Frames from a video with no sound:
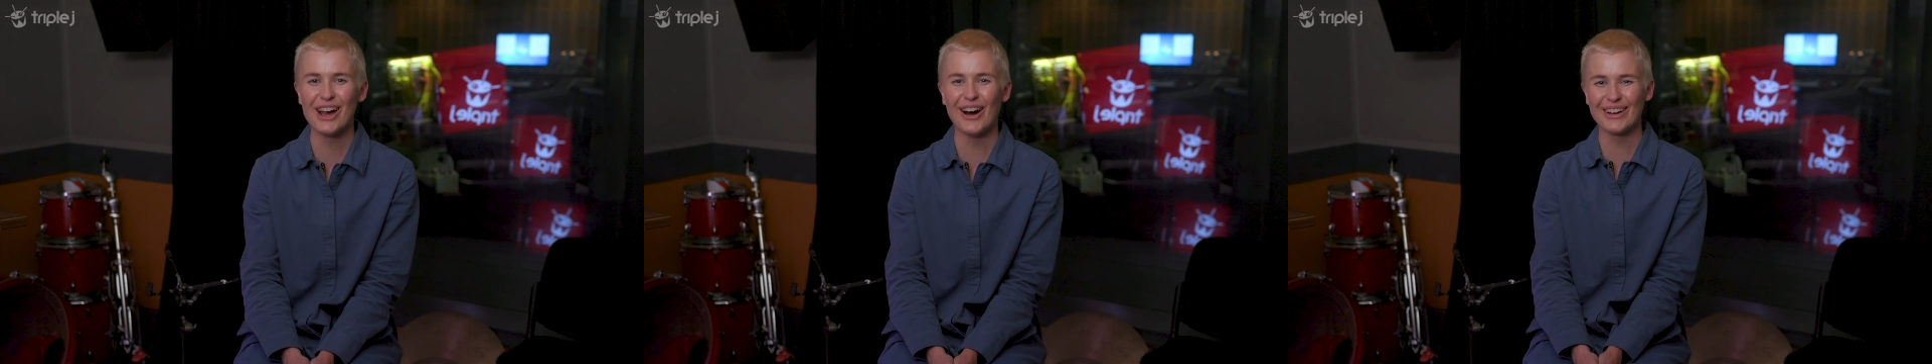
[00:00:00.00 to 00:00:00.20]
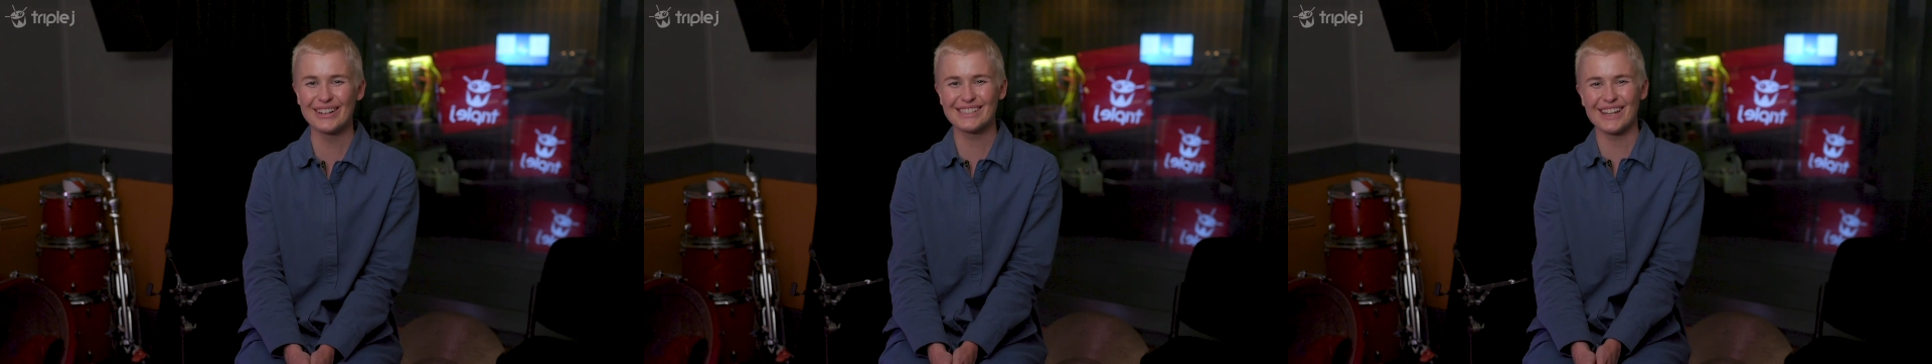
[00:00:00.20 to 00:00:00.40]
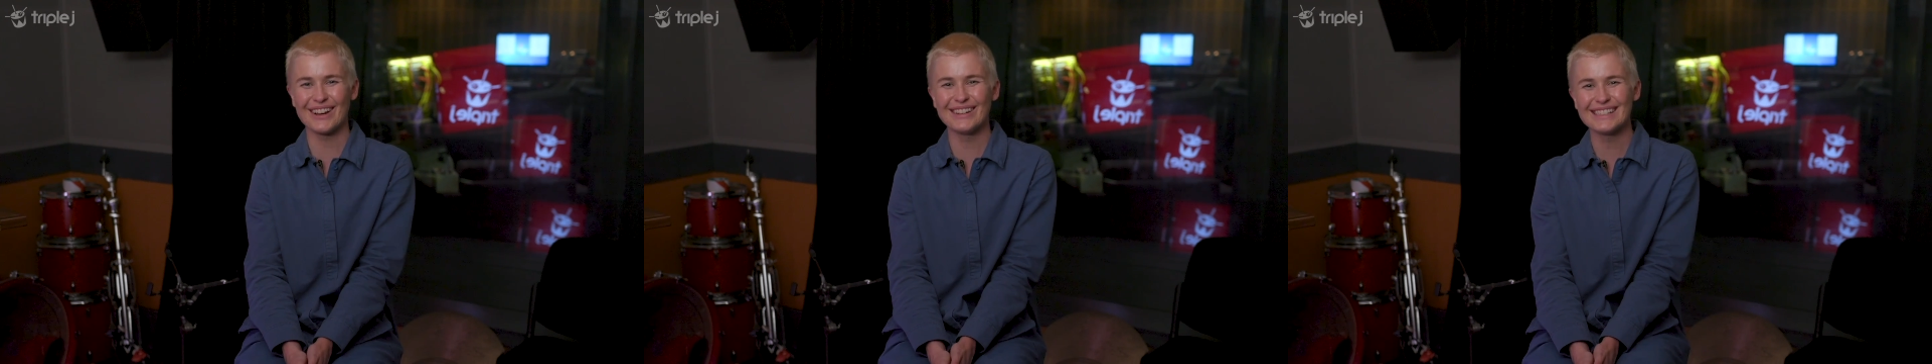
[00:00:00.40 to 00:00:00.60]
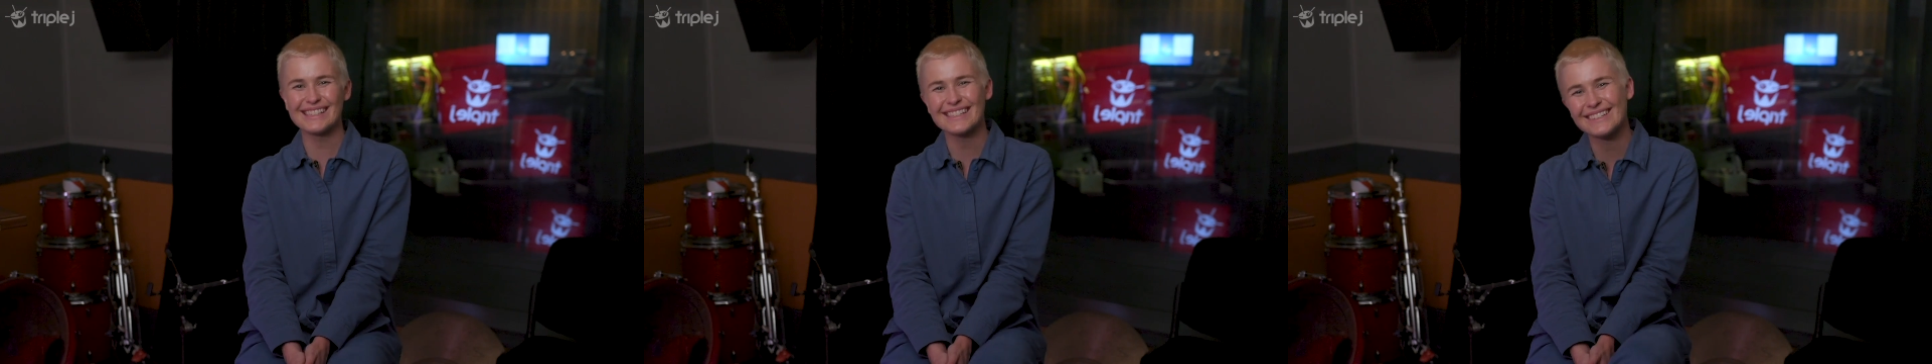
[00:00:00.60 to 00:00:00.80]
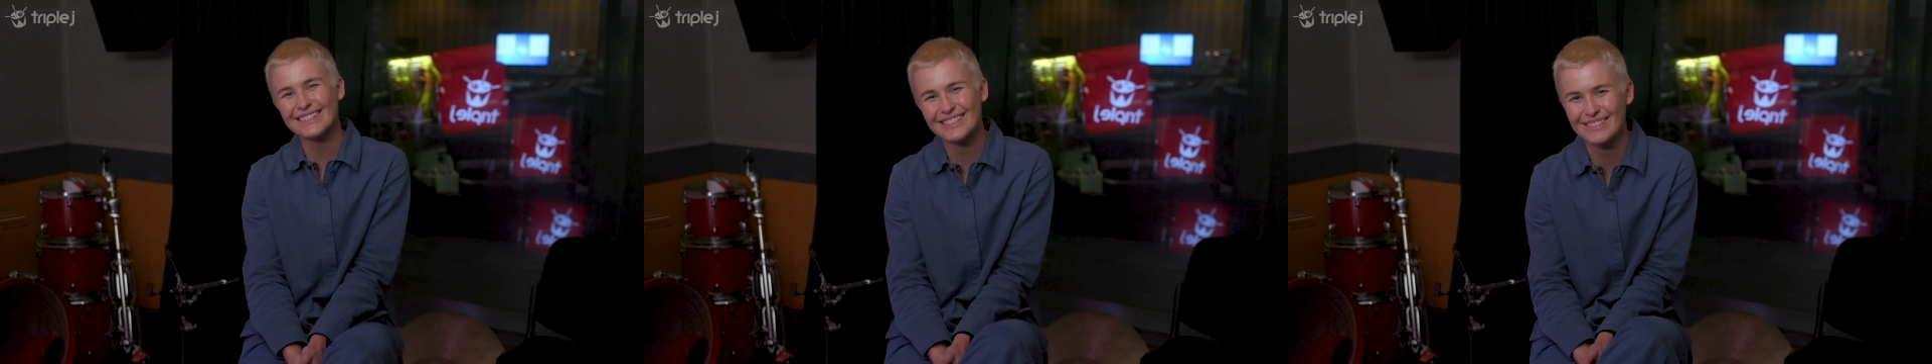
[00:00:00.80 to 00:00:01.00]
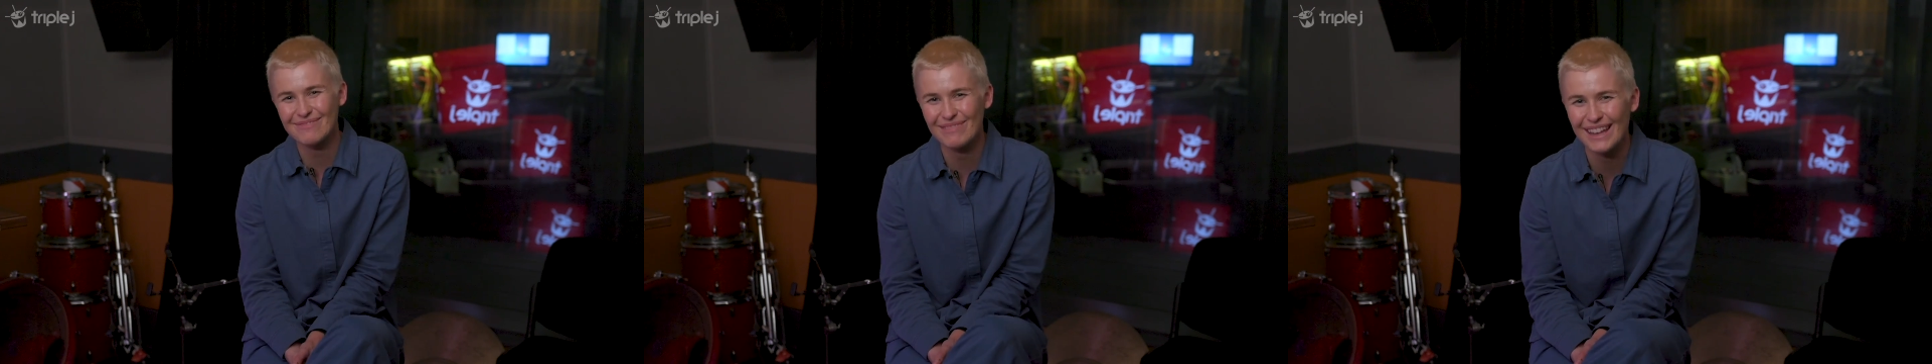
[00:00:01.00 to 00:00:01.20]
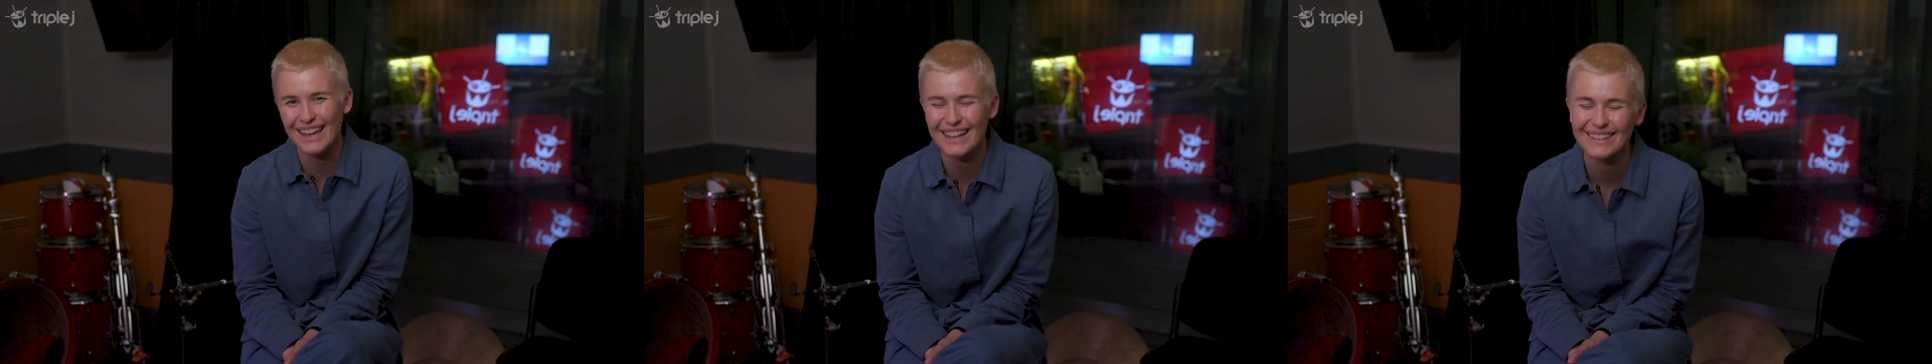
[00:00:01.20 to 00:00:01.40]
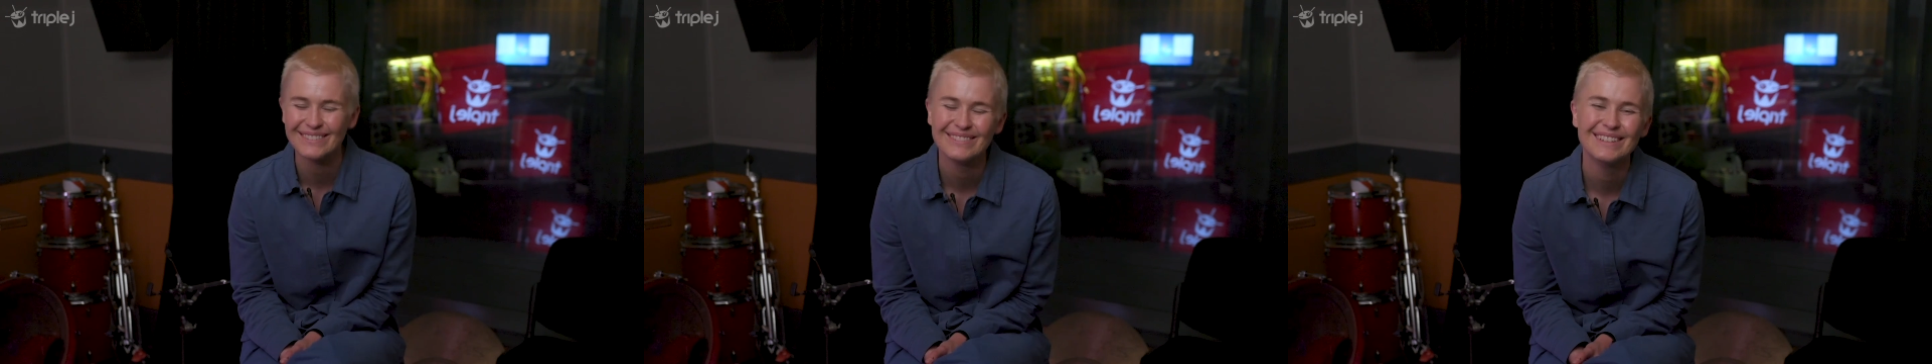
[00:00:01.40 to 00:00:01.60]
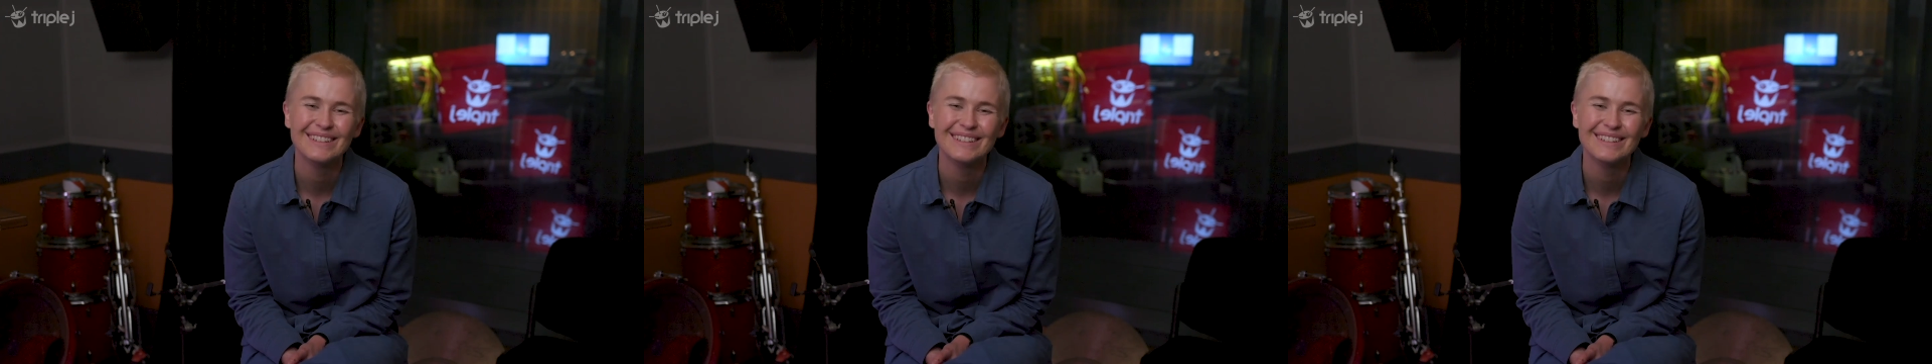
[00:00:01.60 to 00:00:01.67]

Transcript: song so it's good to play,